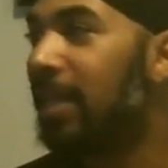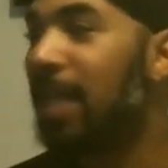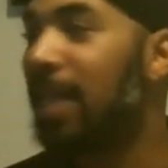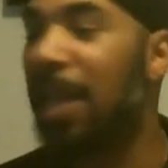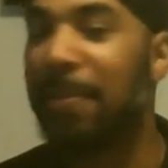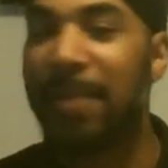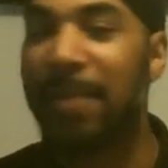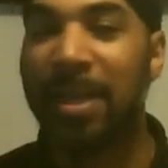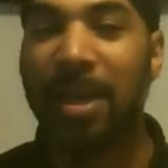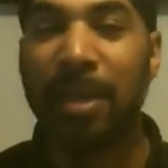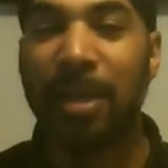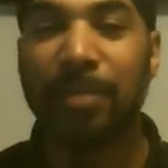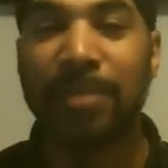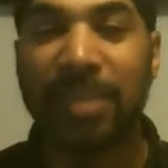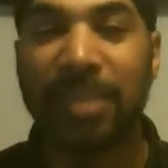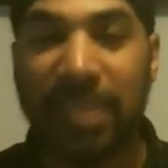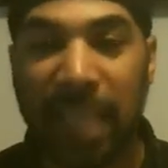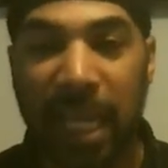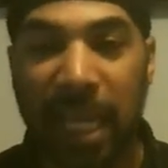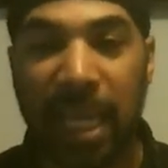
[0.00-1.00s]
they become
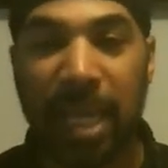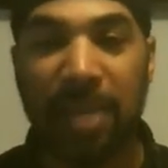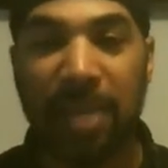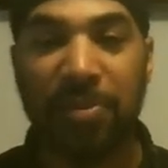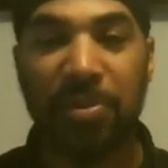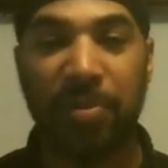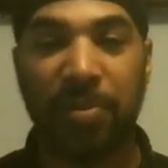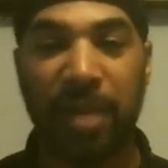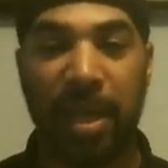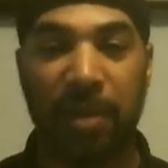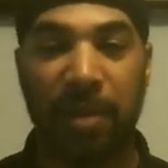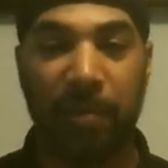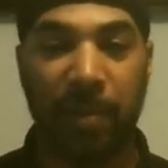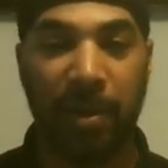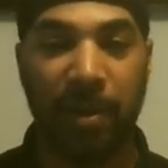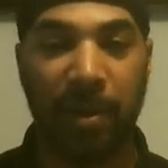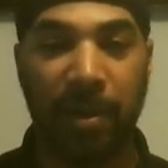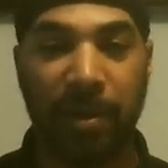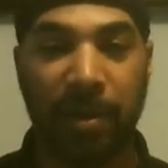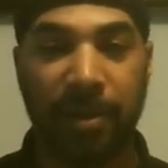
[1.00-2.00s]
saved through that
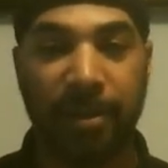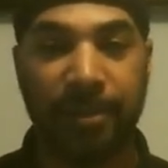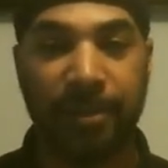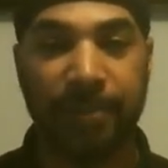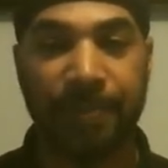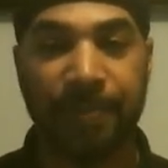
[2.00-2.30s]
word.